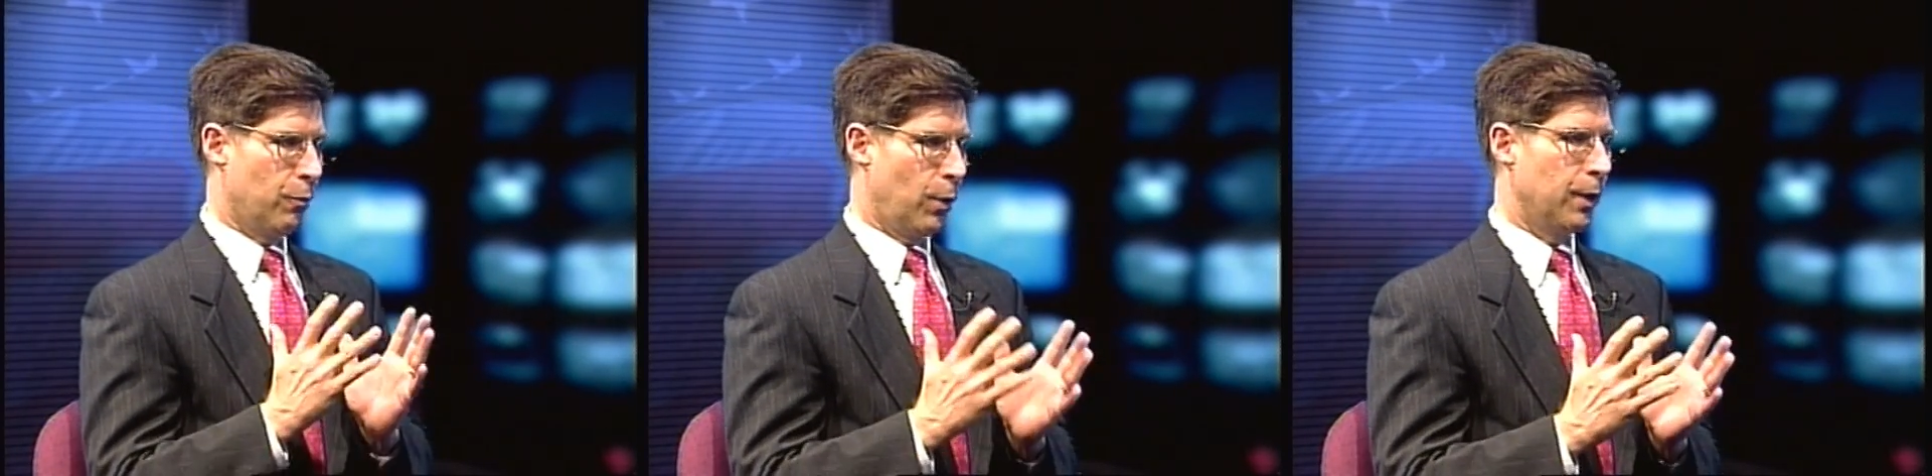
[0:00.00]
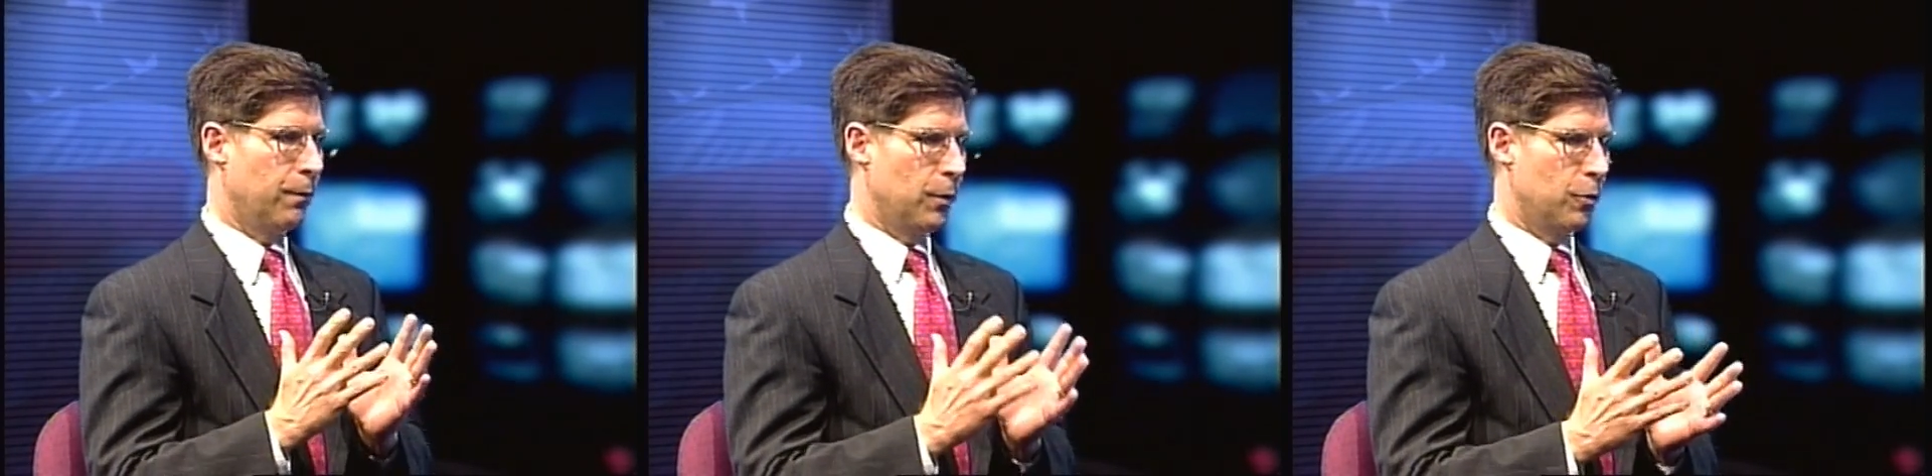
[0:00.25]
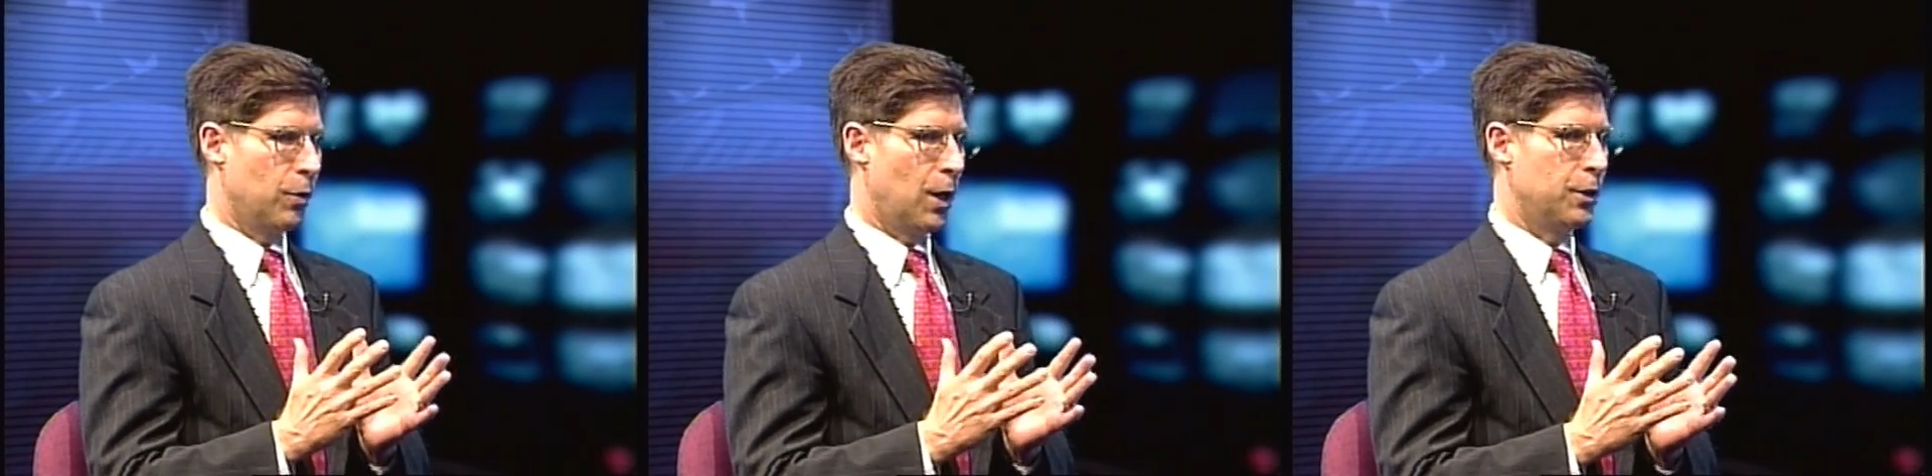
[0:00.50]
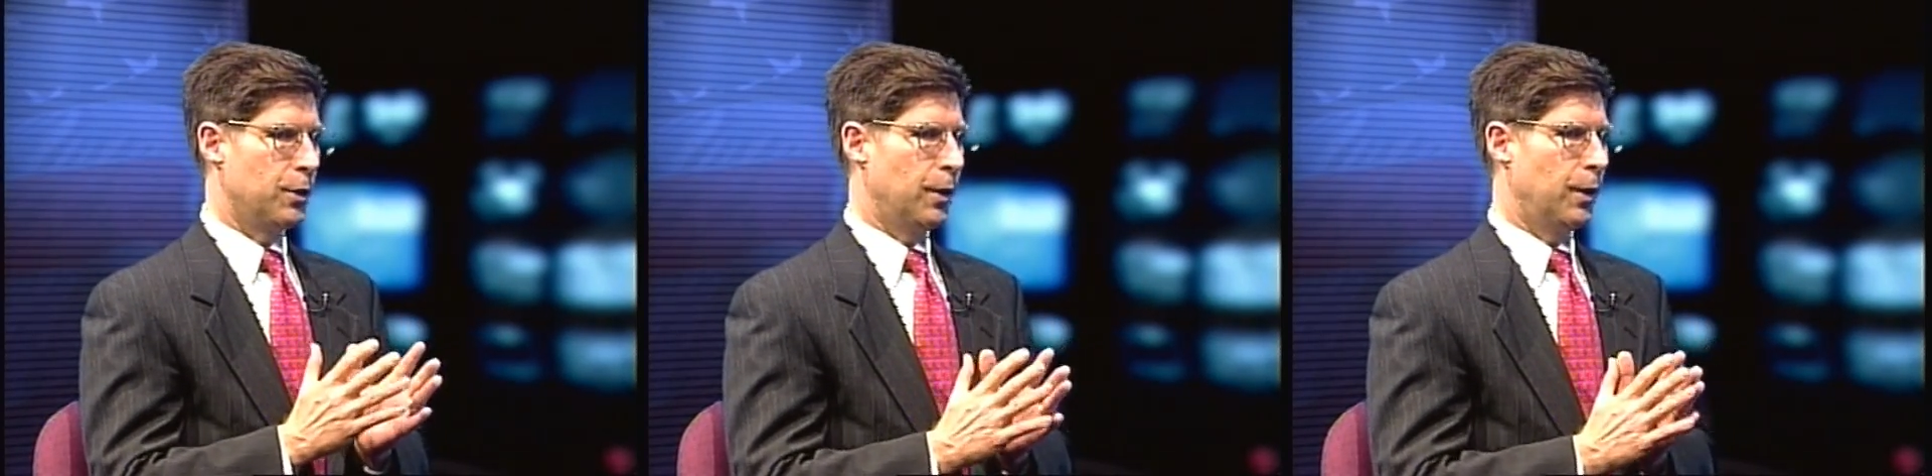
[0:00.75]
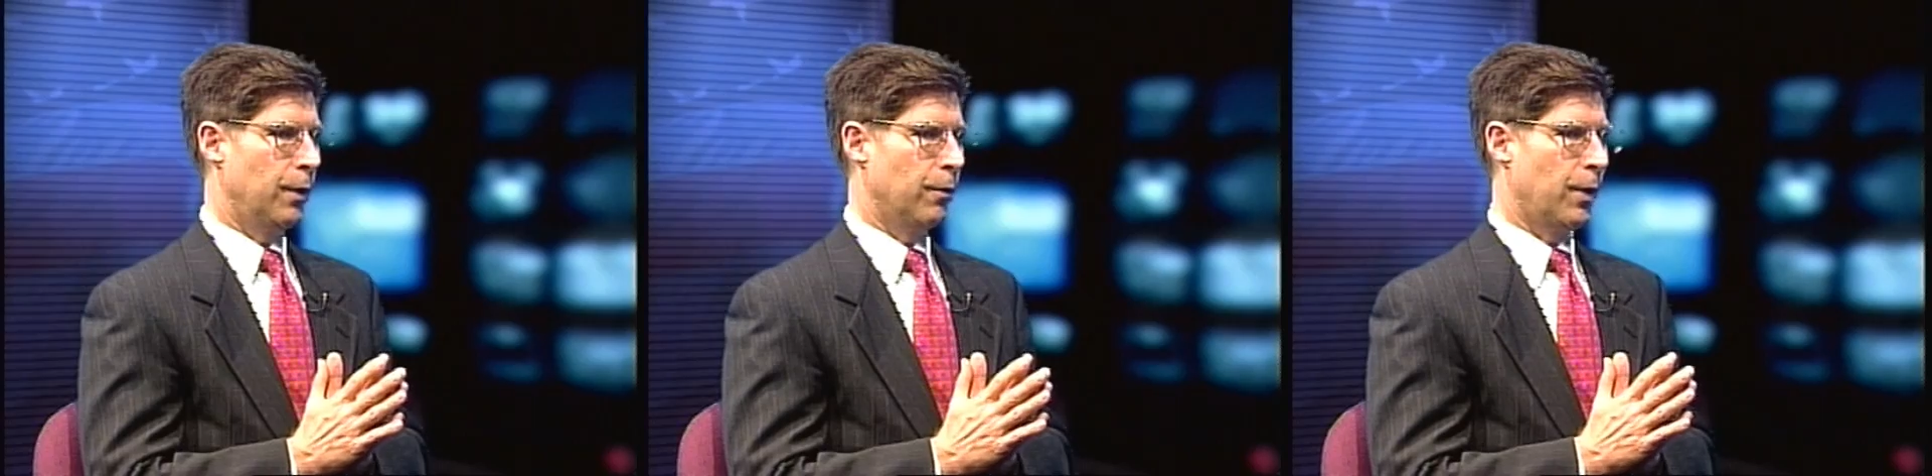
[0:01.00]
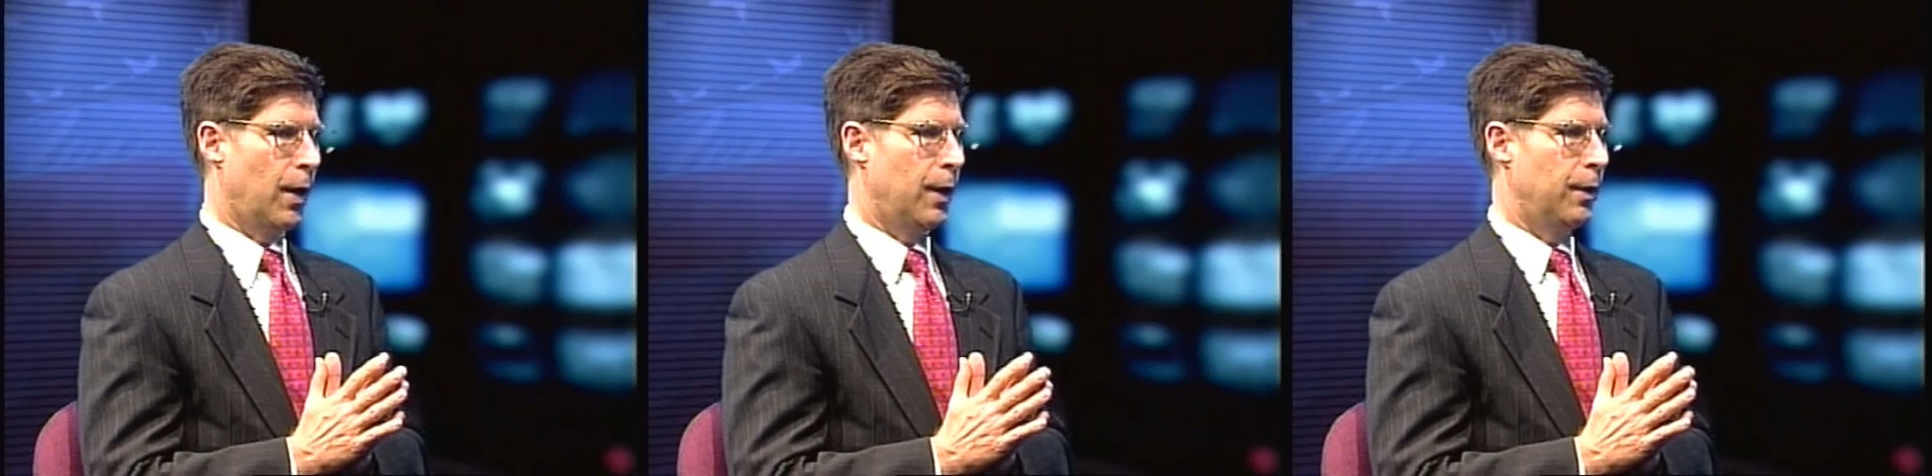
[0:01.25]
running for treasurer is
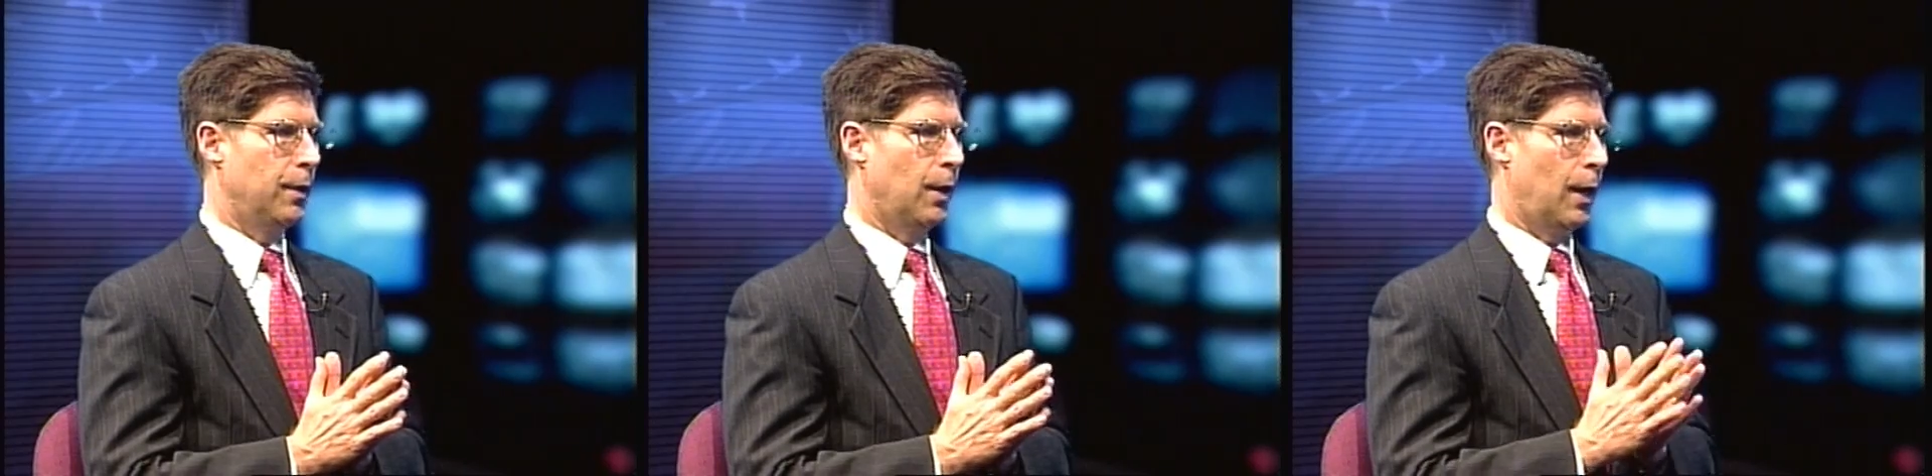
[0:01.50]
I,